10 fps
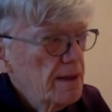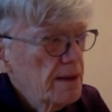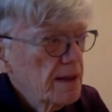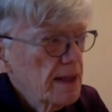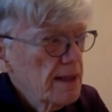
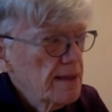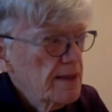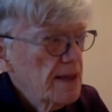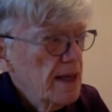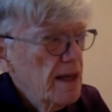As I
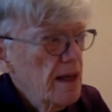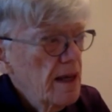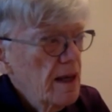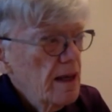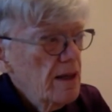say,
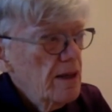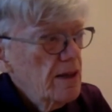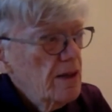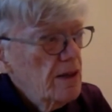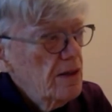
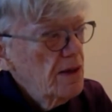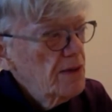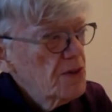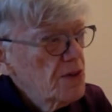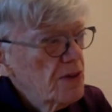you have
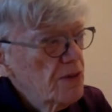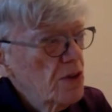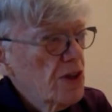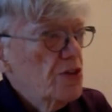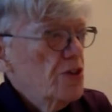to sort of
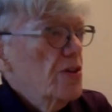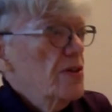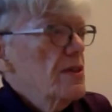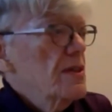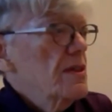look at yours
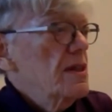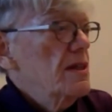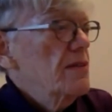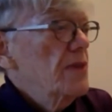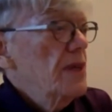and
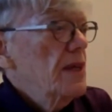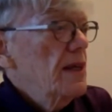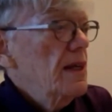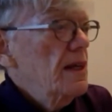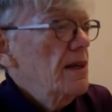see
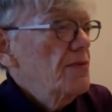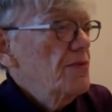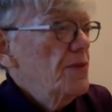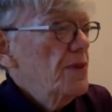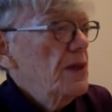if
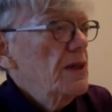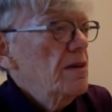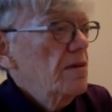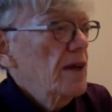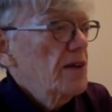
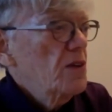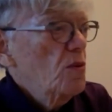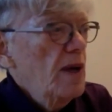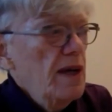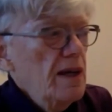you like the
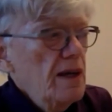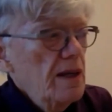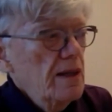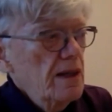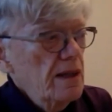way
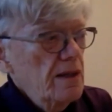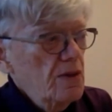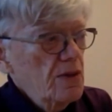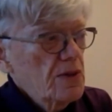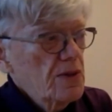it
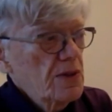looks.